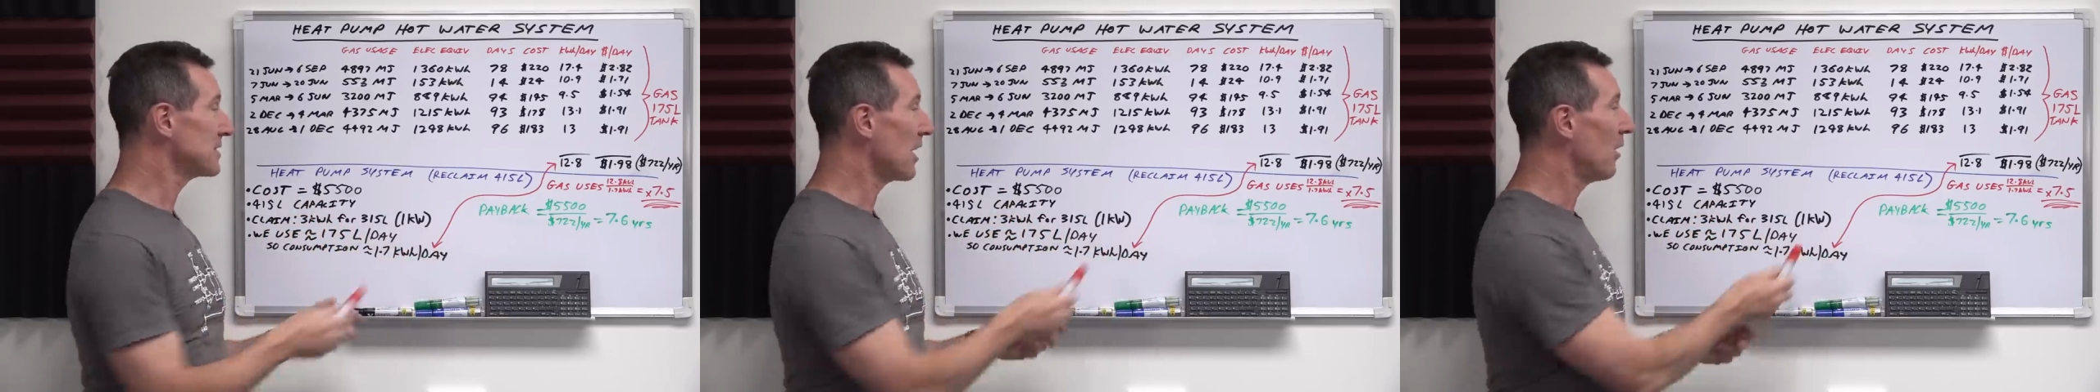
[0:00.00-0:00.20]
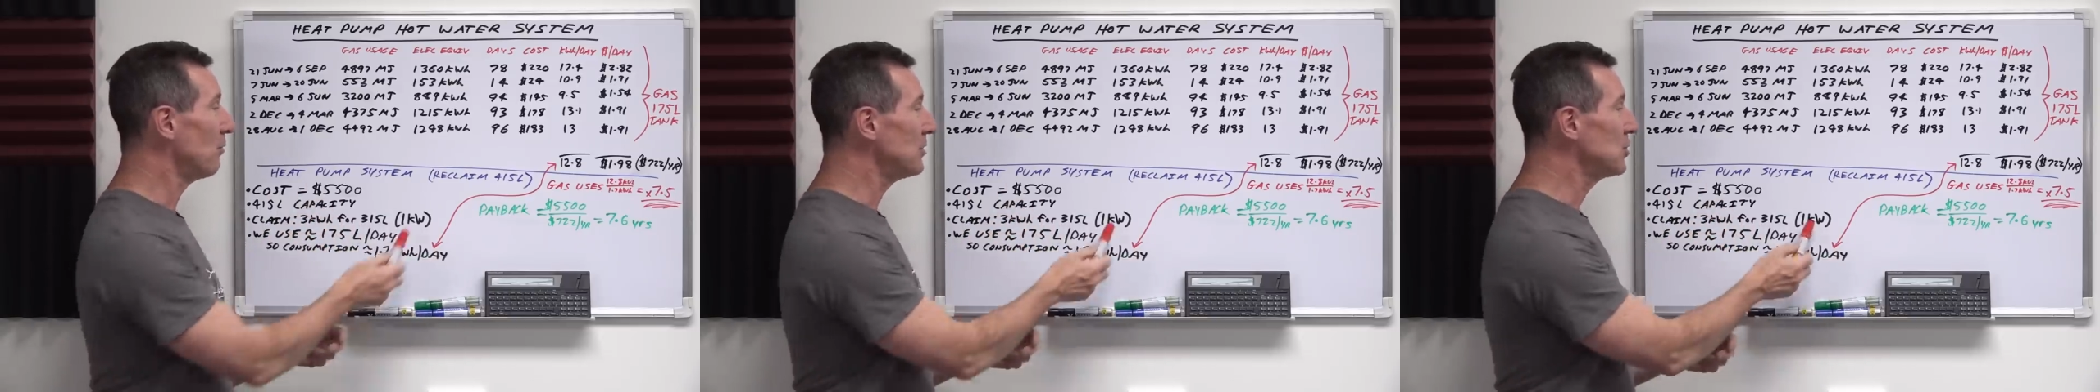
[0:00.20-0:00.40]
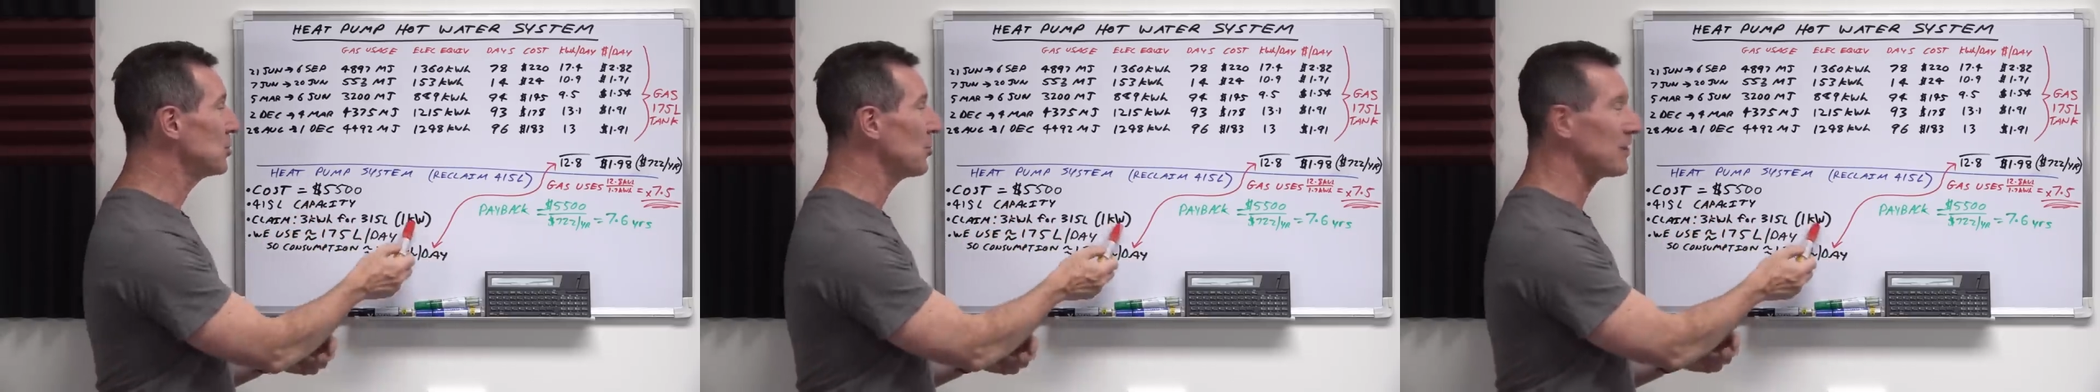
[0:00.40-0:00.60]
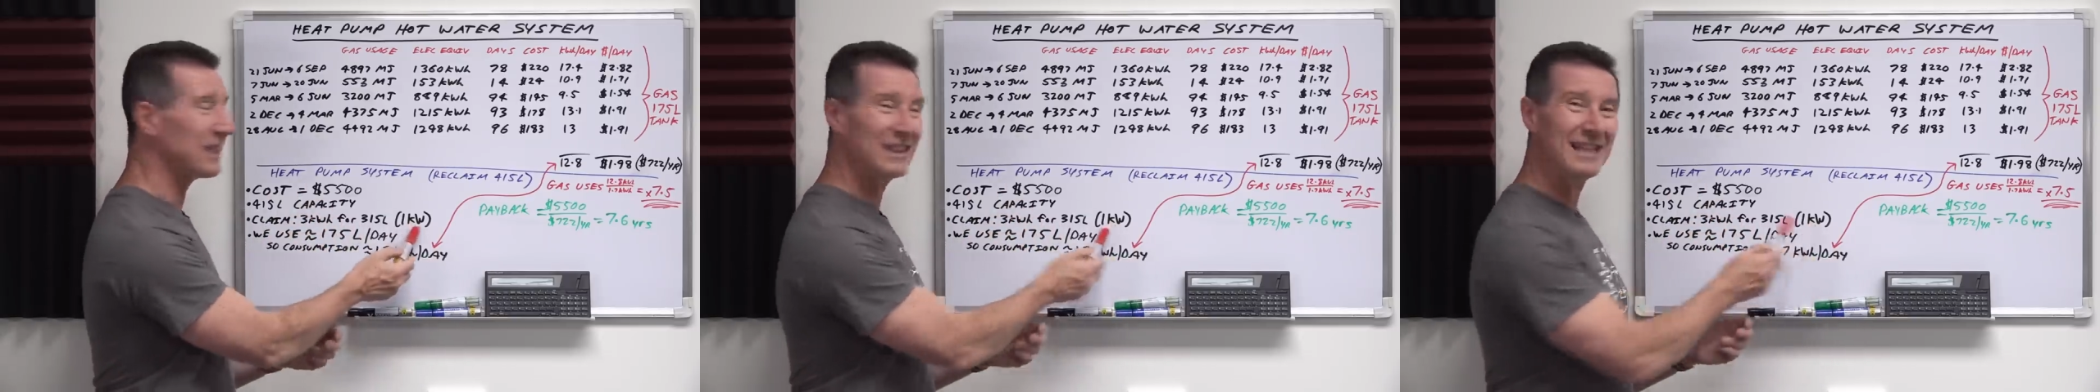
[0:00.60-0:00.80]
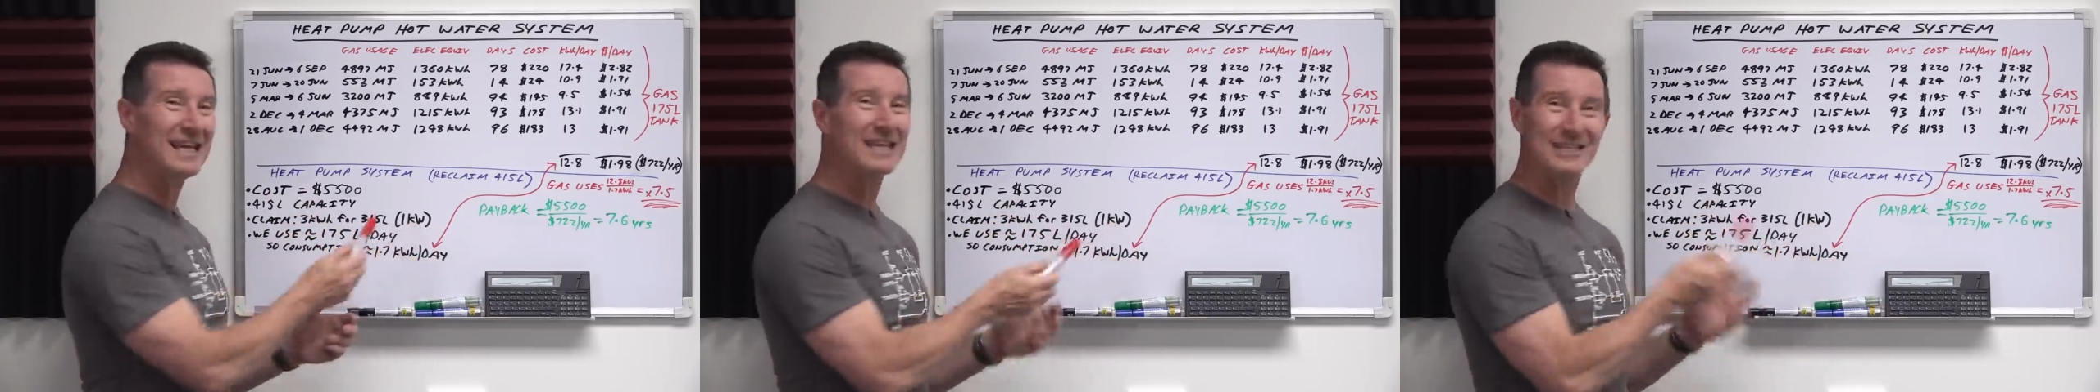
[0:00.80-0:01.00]
So we should
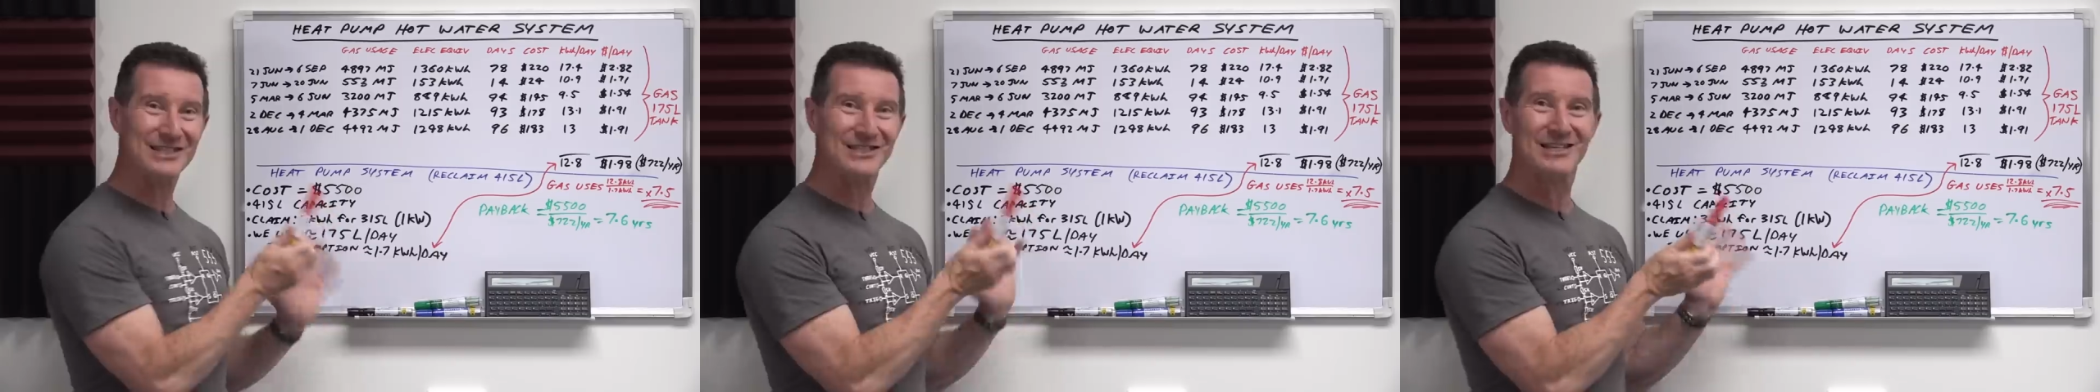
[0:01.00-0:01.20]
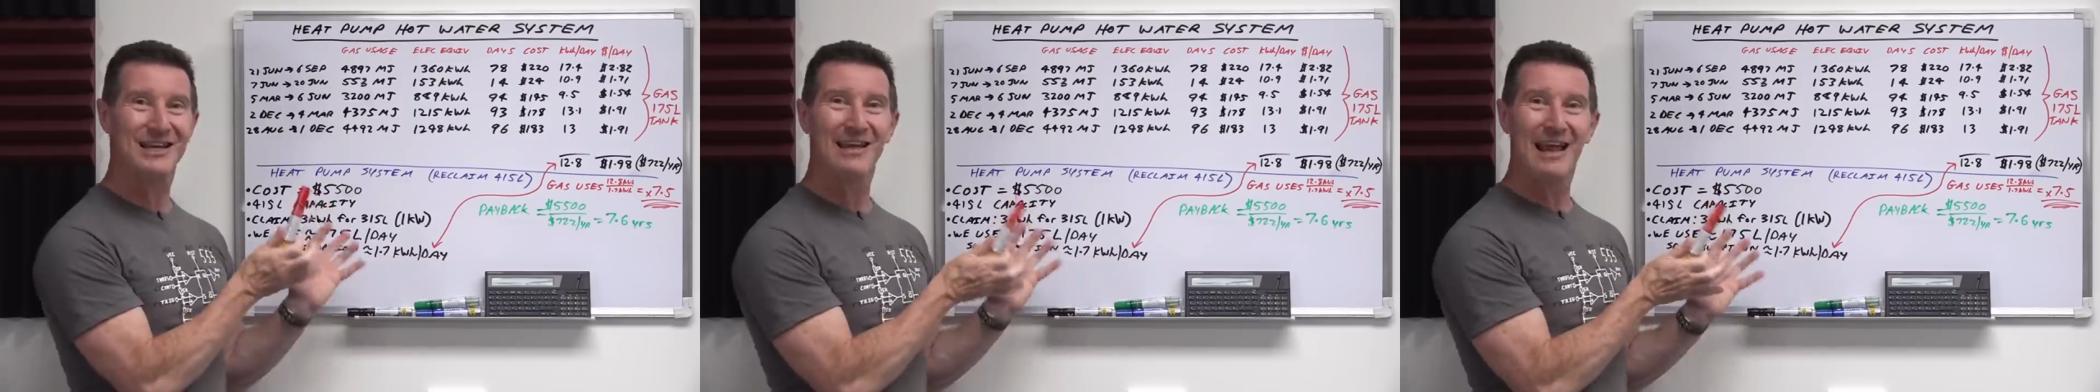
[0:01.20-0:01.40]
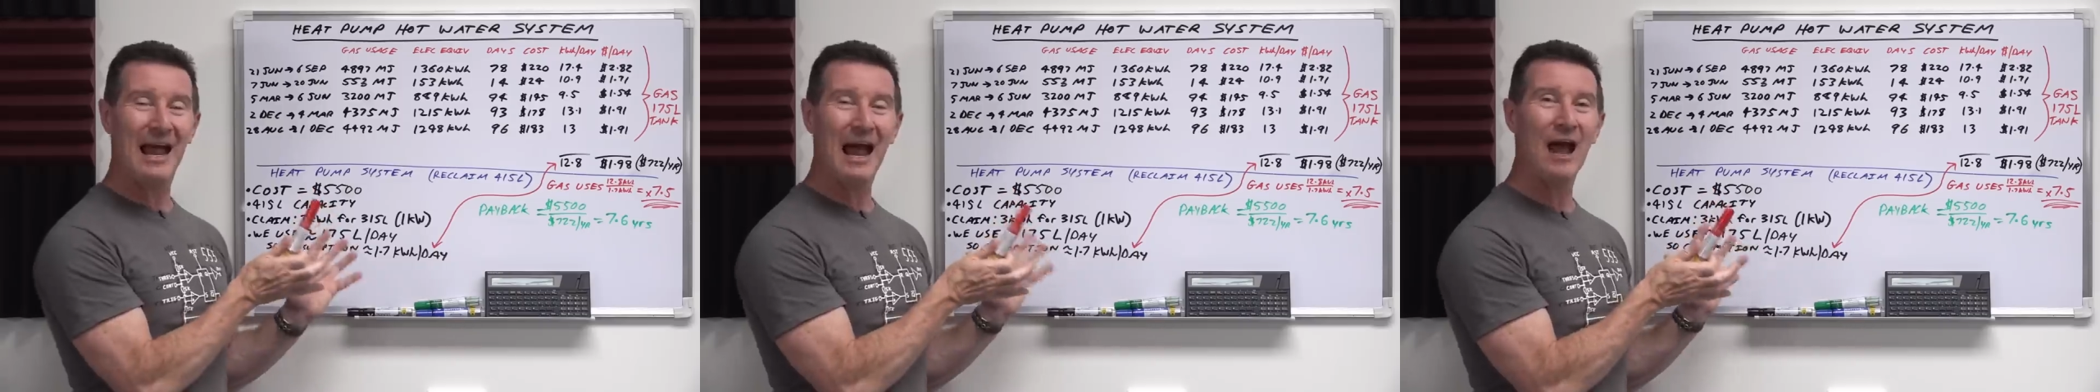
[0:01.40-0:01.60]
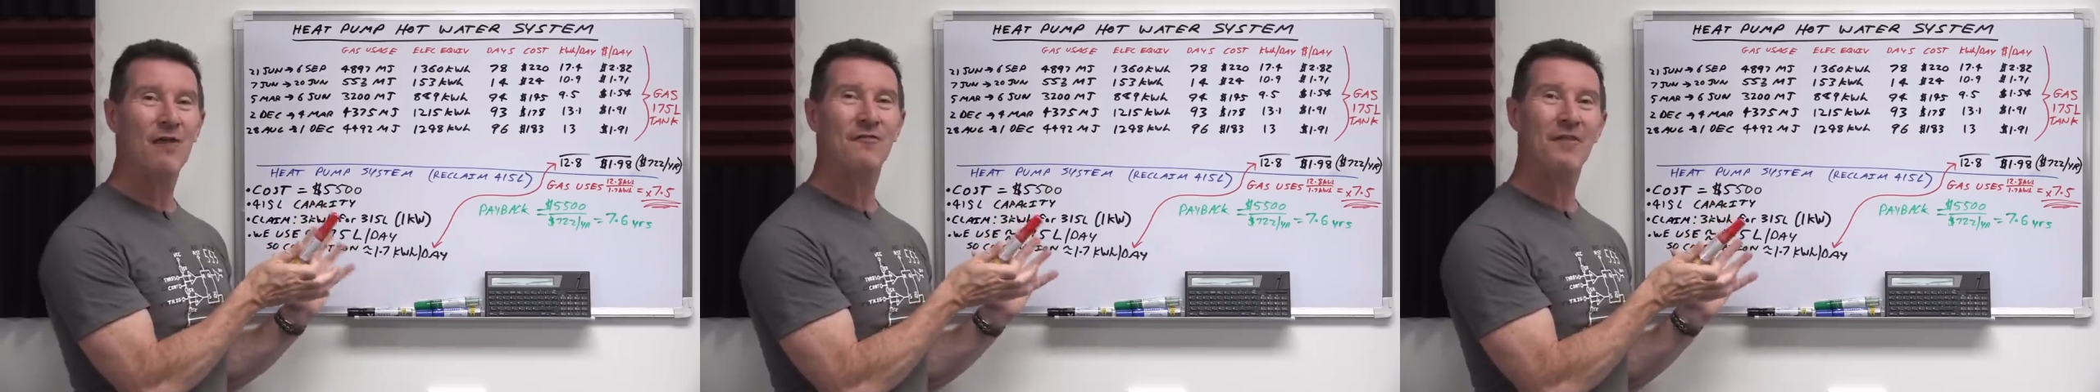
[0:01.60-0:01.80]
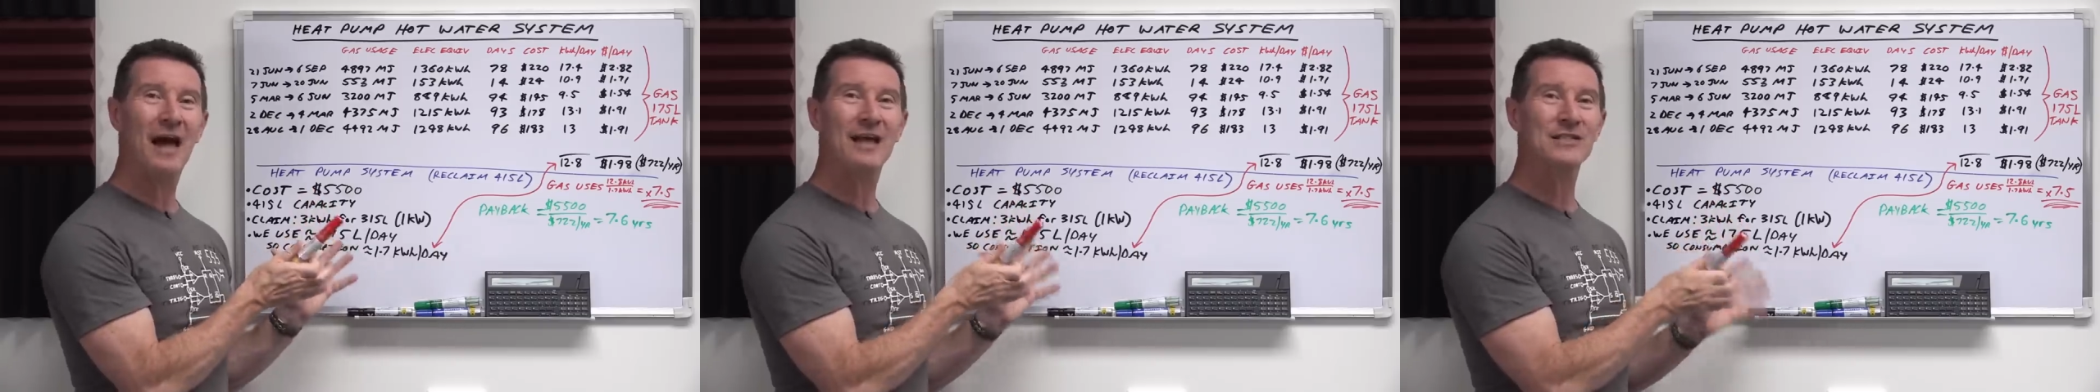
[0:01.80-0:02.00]
at least
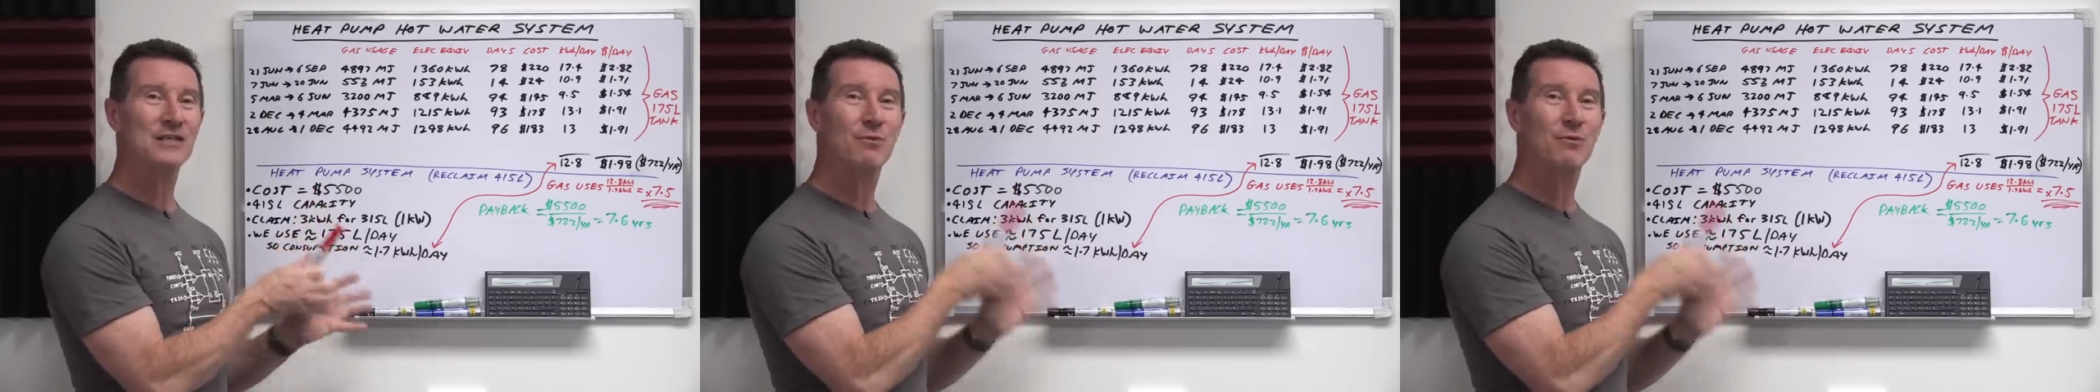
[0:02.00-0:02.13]
have that.